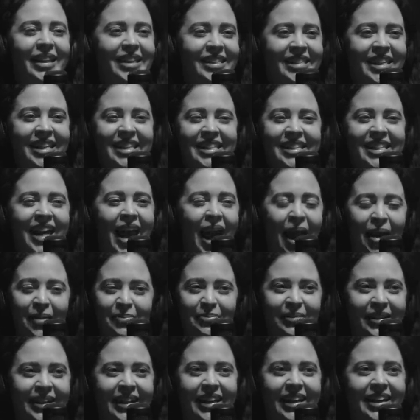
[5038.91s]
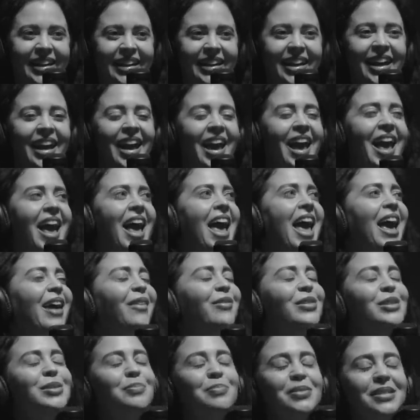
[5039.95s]
this is happening it
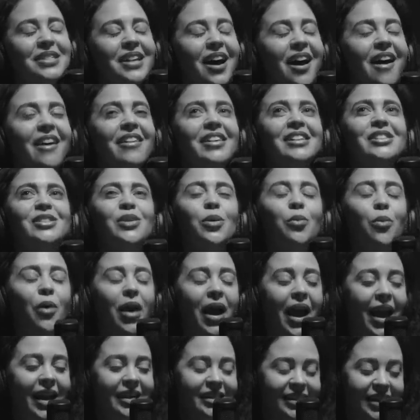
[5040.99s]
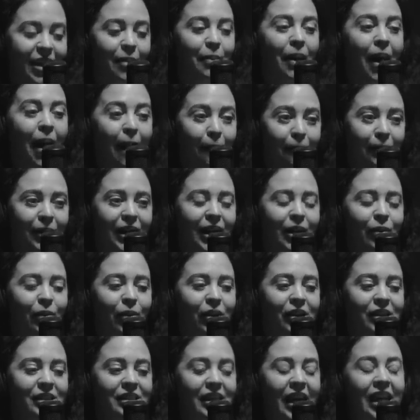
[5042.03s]
was bizarre and so what ended up happening
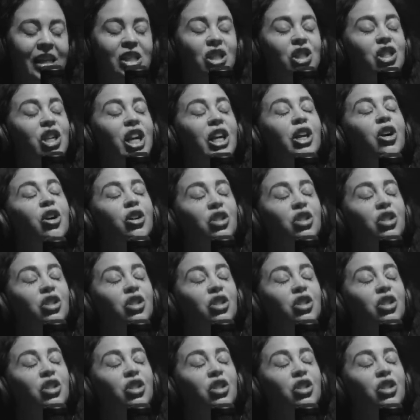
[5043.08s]
was it just it